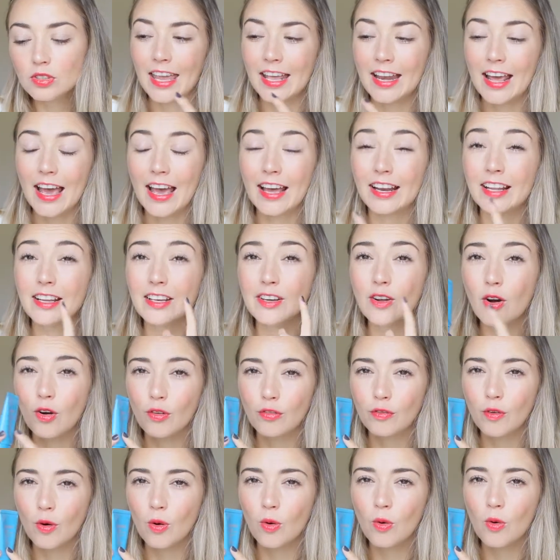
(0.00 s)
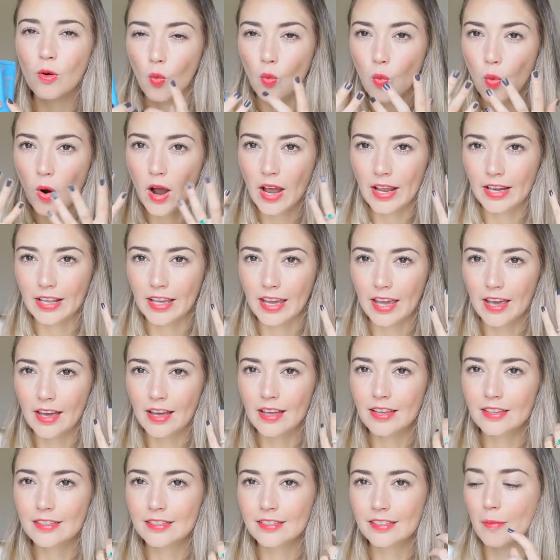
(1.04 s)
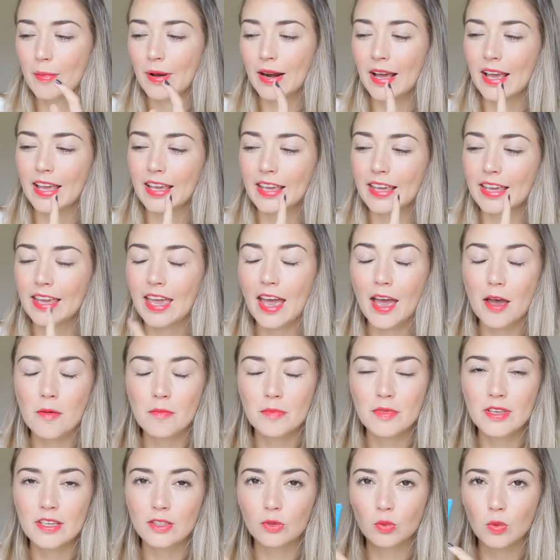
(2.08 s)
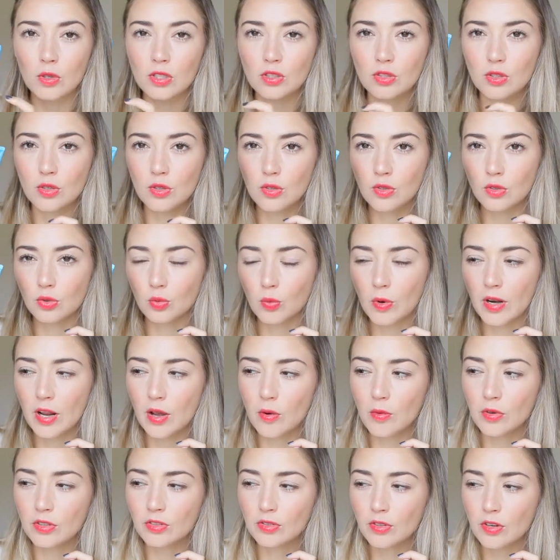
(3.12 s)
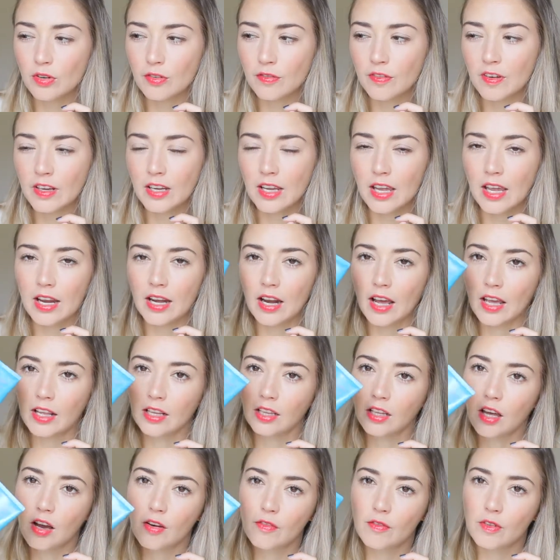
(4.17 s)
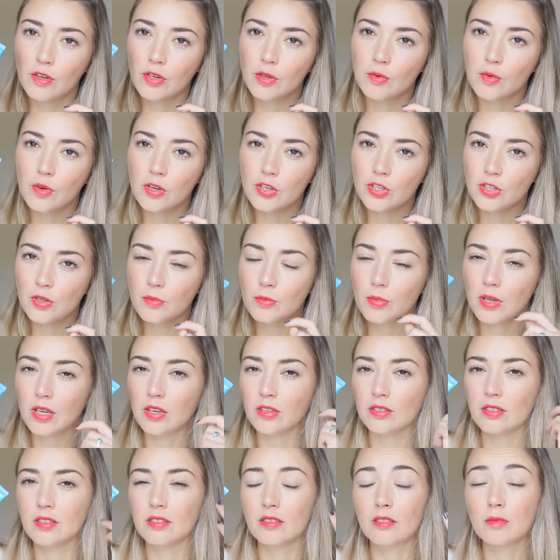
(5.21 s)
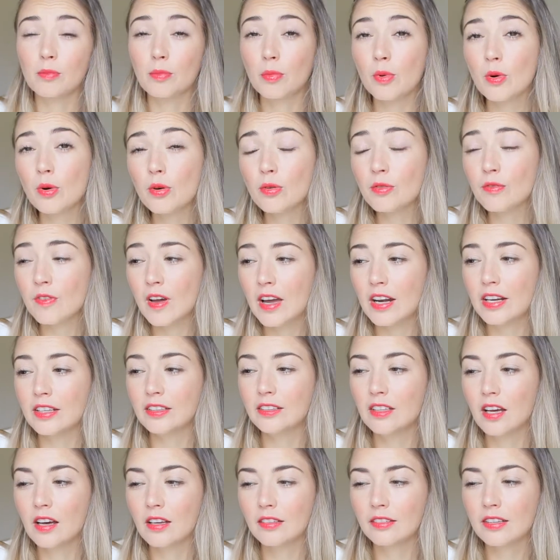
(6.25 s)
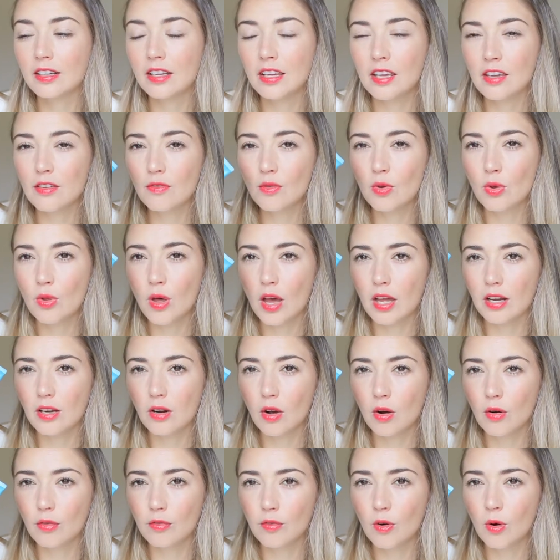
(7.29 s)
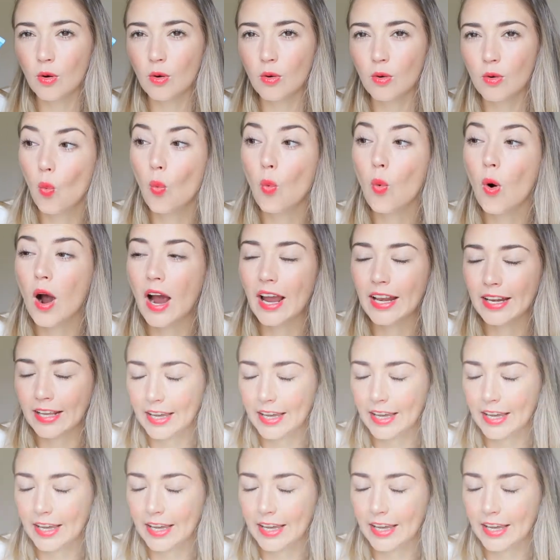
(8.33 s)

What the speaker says: It had an awful white cast, but I kept this one to use when I was surfing, and I love the new version because it's improved and it doesn't give you that awful white